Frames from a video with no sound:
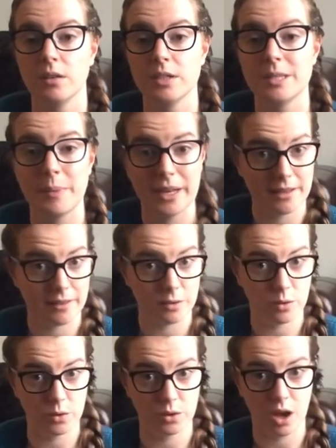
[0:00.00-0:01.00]
spinning
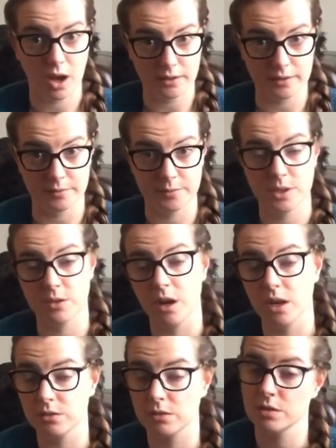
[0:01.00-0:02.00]
their own cotton. So
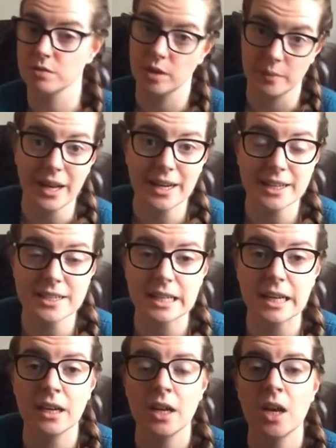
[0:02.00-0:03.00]
cotton grows really well in
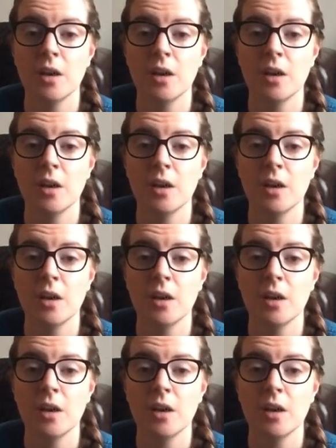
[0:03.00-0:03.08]
India,